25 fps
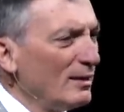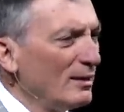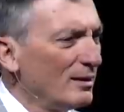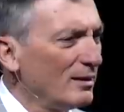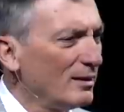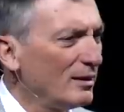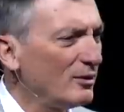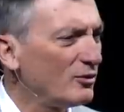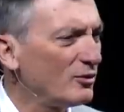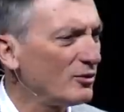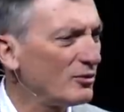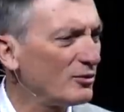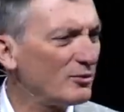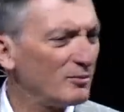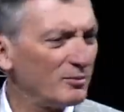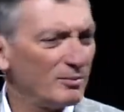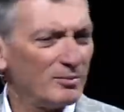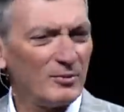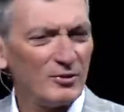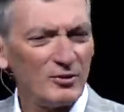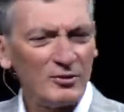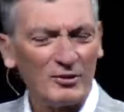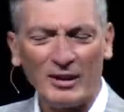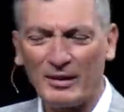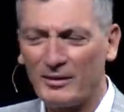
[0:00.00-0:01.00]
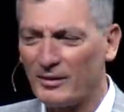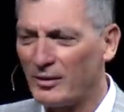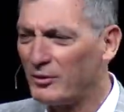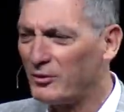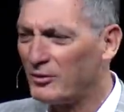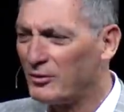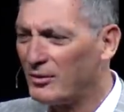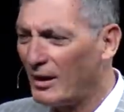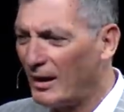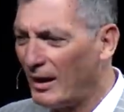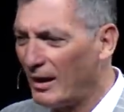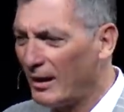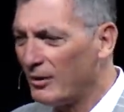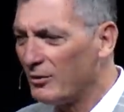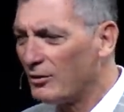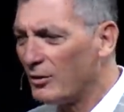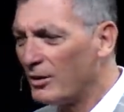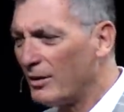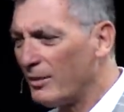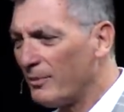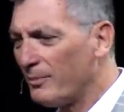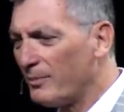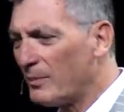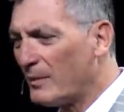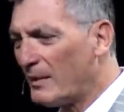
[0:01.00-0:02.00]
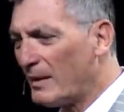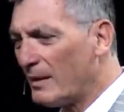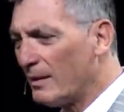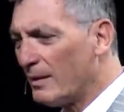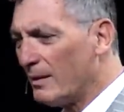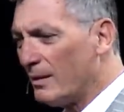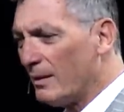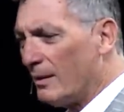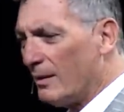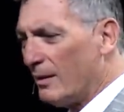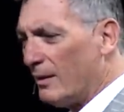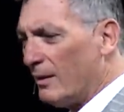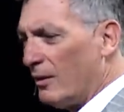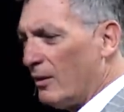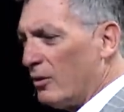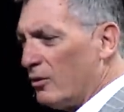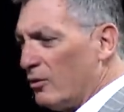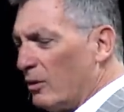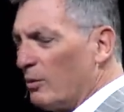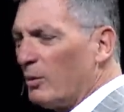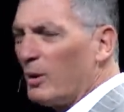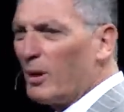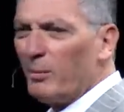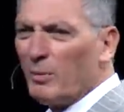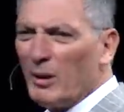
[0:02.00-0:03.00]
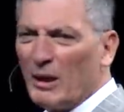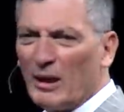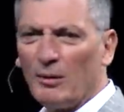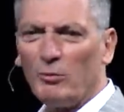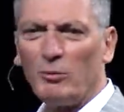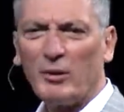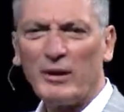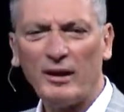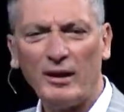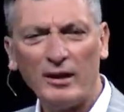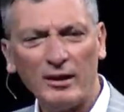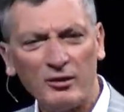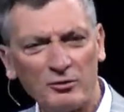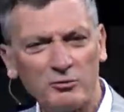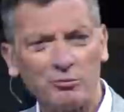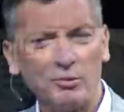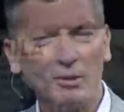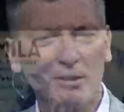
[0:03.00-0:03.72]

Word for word: let's set the stage. So I'm going to begin with a history